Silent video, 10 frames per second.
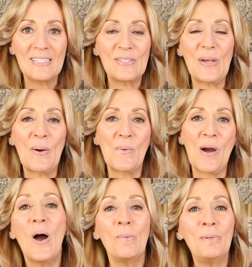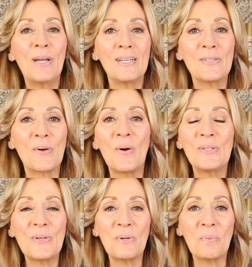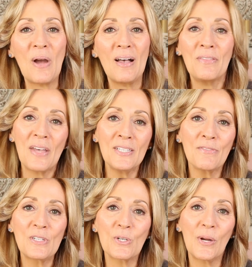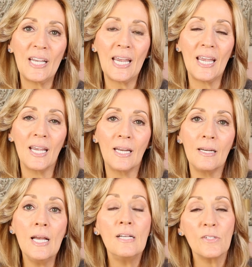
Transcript: So hope you guys are all doing well. Thanks for joining in.